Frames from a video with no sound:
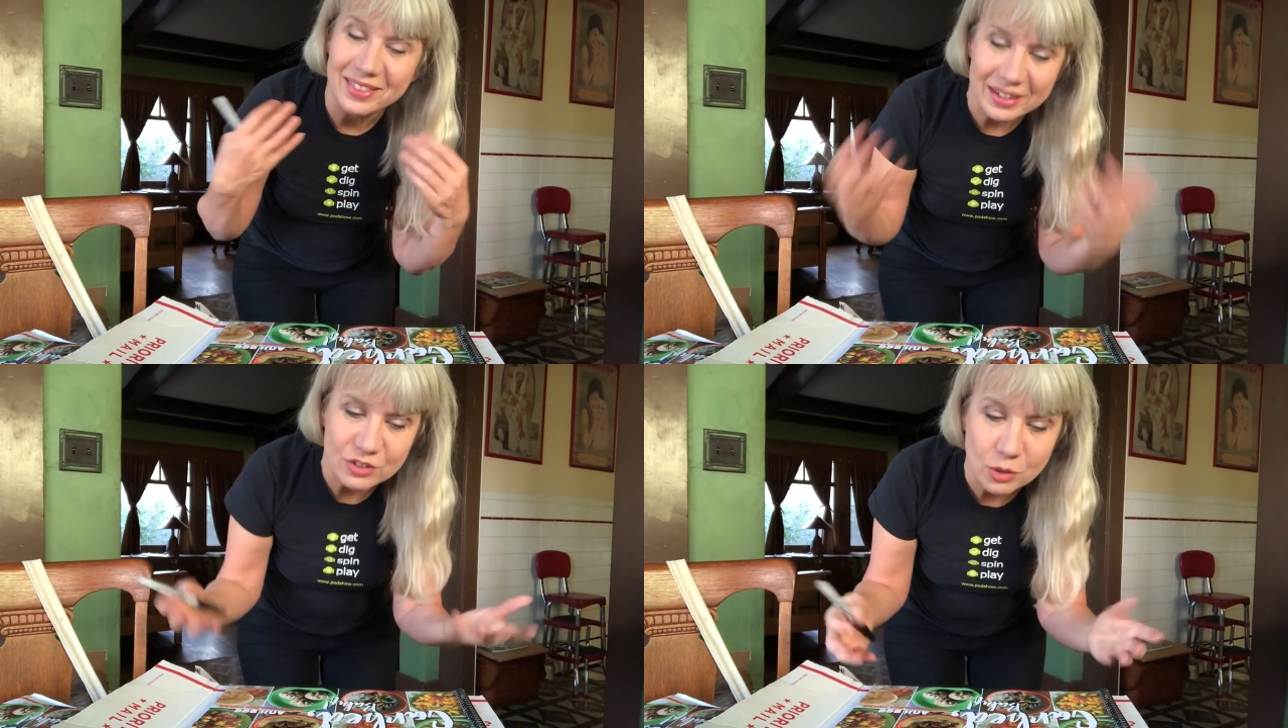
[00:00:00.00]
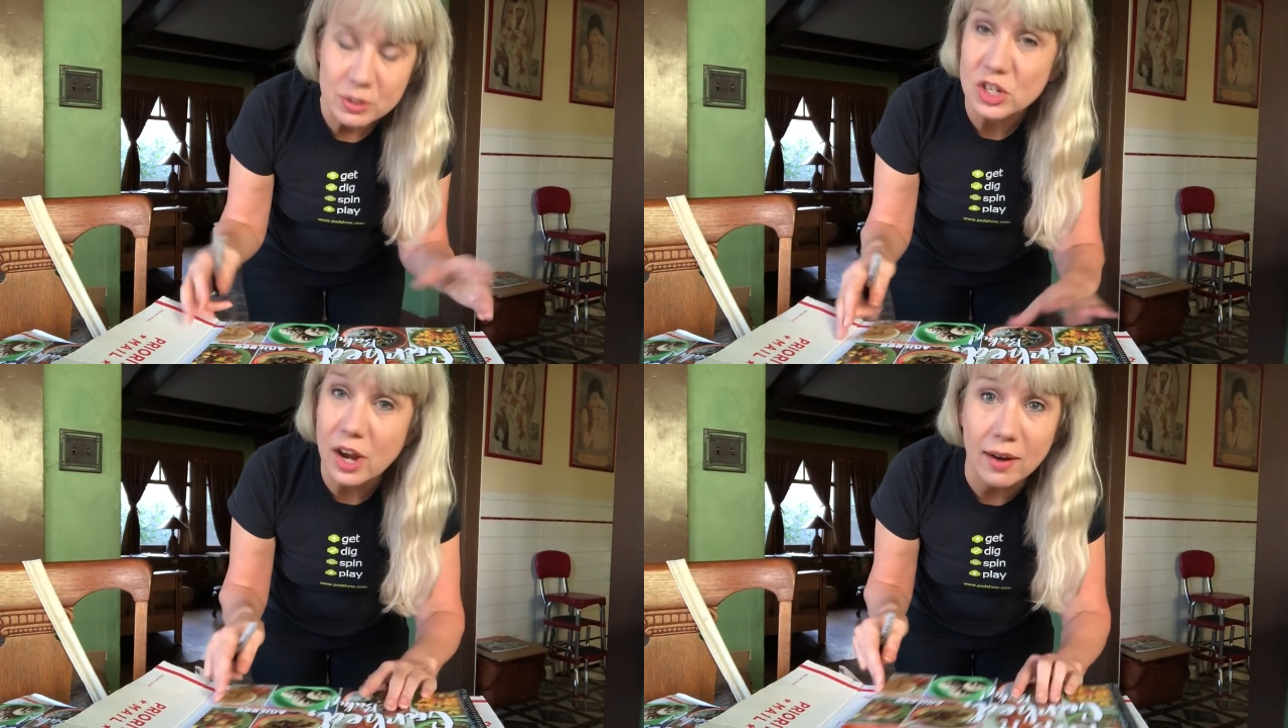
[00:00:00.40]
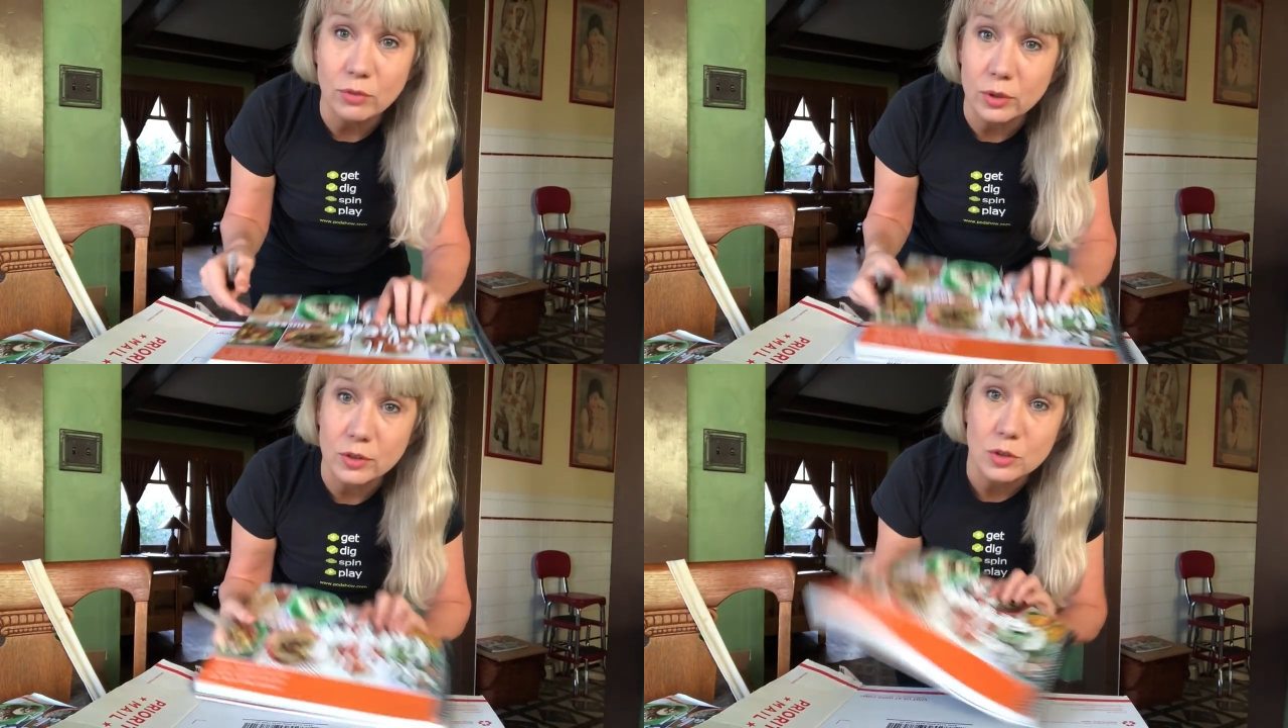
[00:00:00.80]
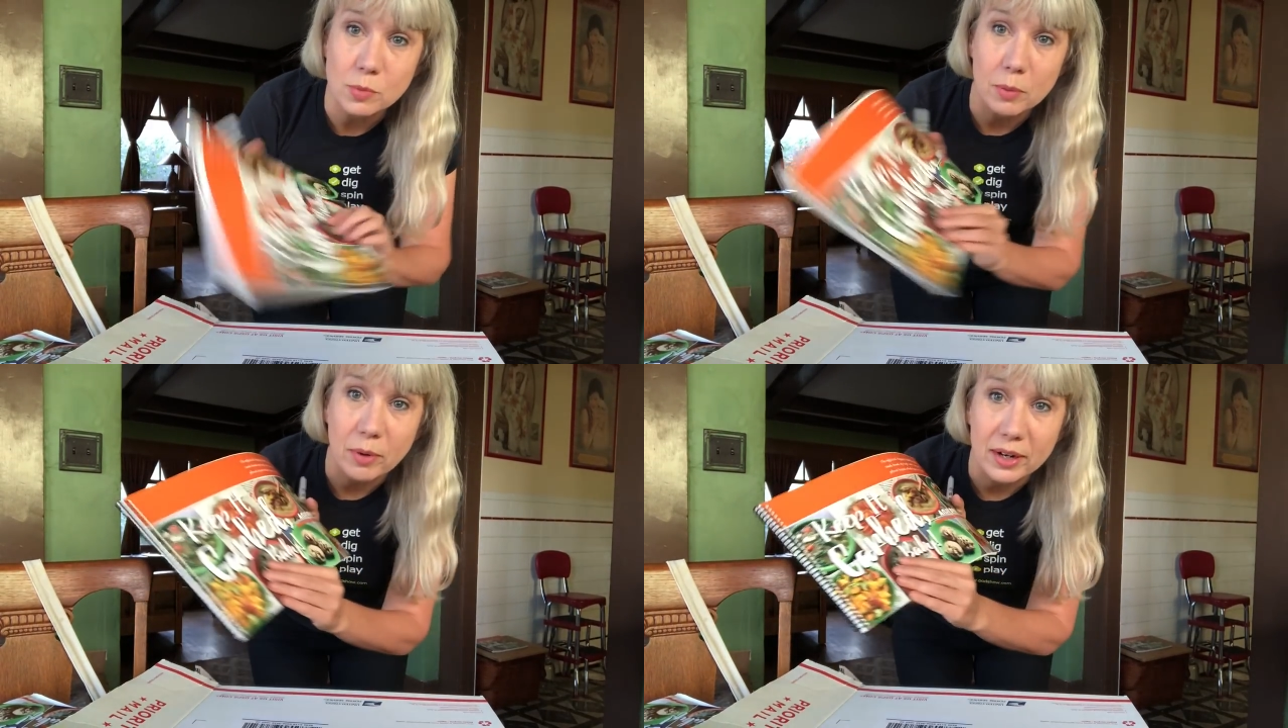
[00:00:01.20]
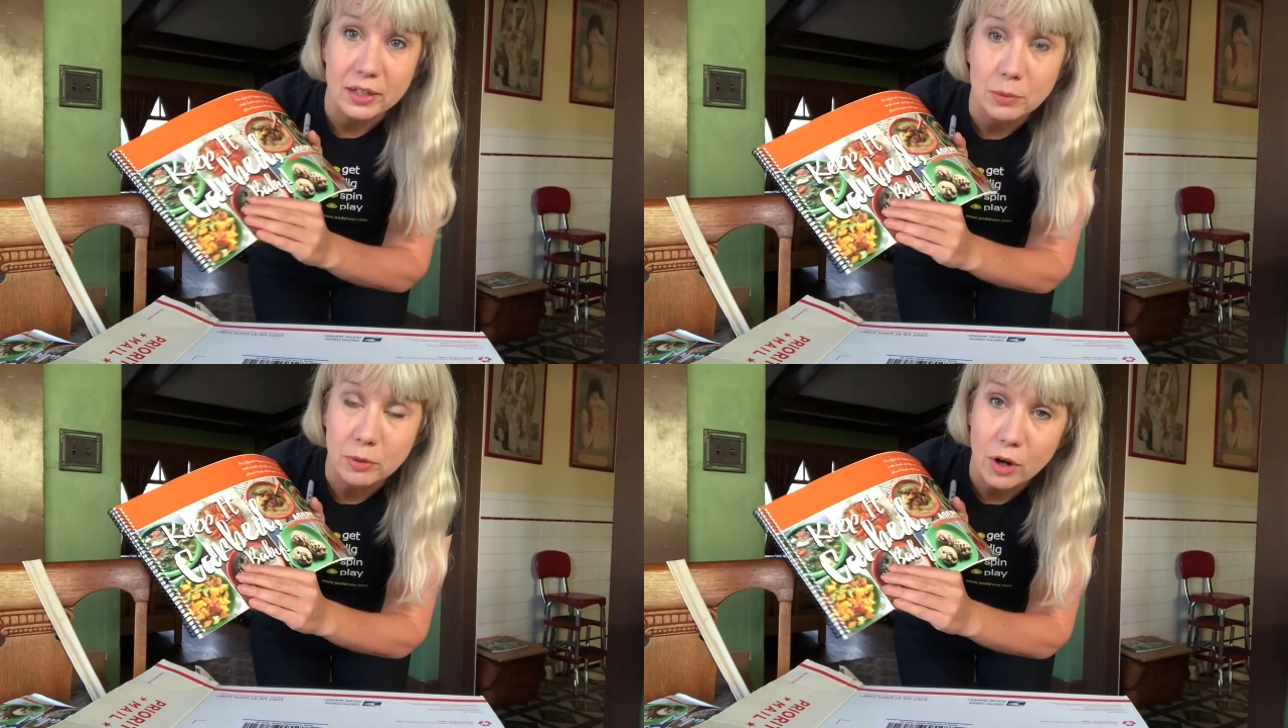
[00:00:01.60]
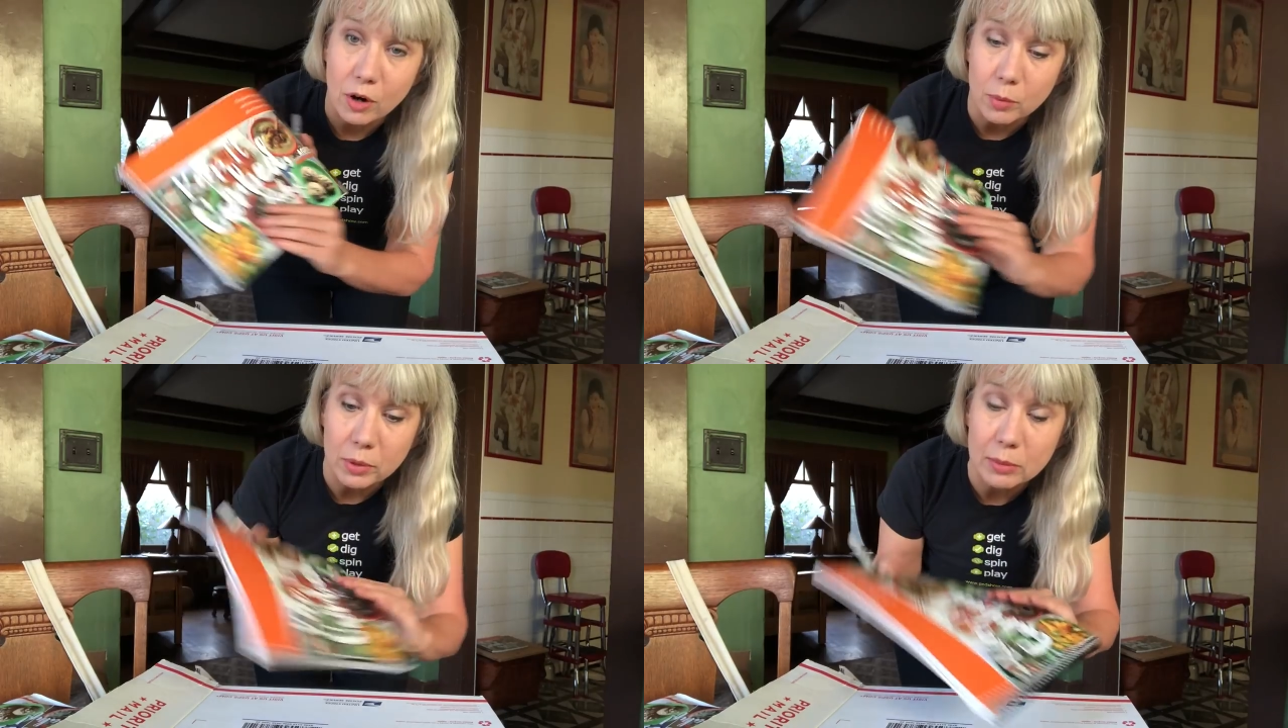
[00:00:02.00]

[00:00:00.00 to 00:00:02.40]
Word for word: Thanks so much to everyone who's been buying Keep It Carbed,